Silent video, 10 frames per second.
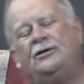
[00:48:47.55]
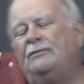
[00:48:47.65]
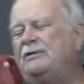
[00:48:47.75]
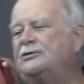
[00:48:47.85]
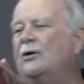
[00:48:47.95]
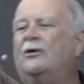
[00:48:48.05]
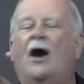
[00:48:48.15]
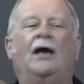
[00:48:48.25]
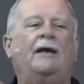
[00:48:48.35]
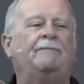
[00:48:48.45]
You'll be so
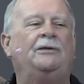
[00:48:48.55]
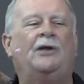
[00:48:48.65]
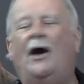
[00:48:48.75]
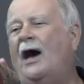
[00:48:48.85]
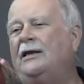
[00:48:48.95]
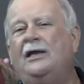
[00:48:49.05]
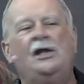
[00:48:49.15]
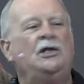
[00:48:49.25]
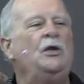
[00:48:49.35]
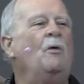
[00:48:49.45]
caught up in God,
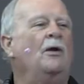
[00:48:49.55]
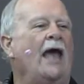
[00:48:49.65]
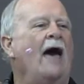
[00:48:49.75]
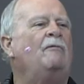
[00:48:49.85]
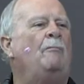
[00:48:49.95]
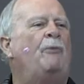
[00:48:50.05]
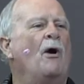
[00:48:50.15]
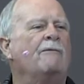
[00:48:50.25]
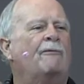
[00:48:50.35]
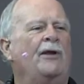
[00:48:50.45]
you won't have a
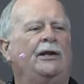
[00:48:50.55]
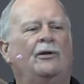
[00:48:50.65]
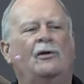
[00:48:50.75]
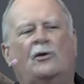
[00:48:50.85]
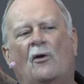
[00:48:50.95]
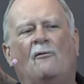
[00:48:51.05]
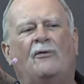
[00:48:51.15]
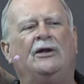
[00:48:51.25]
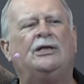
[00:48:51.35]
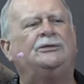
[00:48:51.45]
boyfriend or a
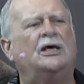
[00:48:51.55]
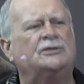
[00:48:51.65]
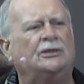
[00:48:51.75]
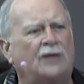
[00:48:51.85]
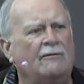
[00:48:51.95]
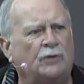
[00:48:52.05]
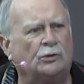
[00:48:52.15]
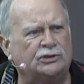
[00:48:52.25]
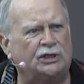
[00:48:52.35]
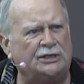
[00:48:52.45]
girlfriend that doesn't love your
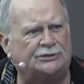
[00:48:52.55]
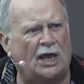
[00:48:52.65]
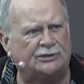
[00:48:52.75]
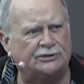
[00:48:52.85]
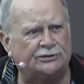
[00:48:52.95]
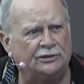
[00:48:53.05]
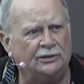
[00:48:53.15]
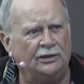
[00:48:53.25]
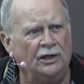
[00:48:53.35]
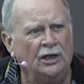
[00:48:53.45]
Jesus.
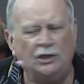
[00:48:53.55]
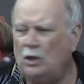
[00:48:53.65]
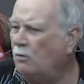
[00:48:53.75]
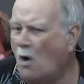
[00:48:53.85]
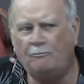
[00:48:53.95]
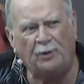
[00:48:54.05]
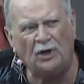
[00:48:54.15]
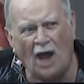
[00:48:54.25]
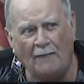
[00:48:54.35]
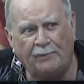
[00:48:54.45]
You won't
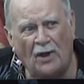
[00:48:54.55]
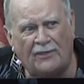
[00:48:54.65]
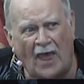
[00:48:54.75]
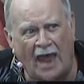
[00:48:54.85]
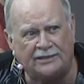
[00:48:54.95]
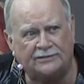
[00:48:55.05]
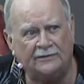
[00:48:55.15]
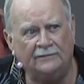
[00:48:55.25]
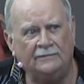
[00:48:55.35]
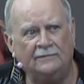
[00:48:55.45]
put up with it.
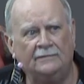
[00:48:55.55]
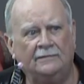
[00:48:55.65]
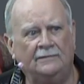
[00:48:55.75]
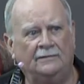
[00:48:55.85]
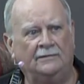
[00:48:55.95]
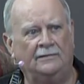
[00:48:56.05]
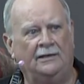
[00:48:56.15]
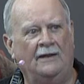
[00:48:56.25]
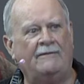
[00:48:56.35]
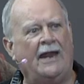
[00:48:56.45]

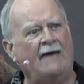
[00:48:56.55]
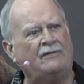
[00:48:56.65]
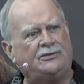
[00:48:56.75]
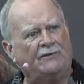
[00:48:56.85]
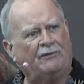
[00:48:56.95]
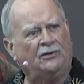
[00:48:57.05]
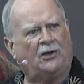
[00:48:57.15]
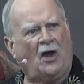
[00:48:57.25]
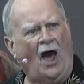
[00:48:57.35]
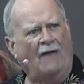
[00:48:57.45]
They have a
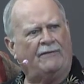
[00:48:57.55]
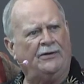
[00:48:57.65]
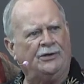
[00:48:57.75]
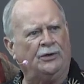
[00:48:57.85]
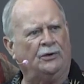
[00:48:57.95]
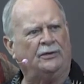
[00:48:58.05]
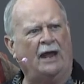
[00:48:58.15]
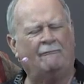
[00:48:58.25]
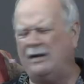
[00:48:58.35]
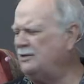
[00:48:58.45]
different God than you, and
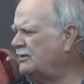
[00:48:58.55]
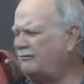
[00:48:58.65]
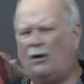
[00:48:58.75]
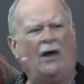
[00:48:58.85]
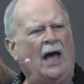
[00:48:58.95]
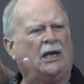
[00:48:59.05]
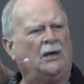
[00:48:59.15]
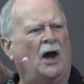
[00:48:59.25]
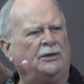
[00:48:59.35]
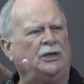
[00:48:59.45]
that means if they're
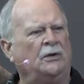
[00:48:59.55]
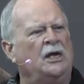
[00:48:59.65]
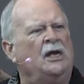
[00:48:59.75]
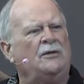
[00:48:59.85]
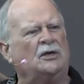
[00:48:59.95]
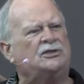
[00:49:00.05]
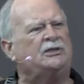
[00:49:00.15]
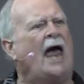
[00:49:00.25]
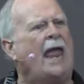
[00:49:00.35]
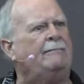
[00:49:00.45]
hugging on you, they're
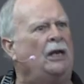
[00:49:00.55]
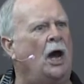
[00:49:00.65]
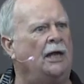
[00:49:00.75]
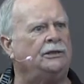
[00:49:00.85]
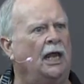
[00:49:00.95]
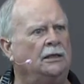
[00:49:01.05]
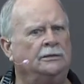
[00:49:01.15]
sliming on you.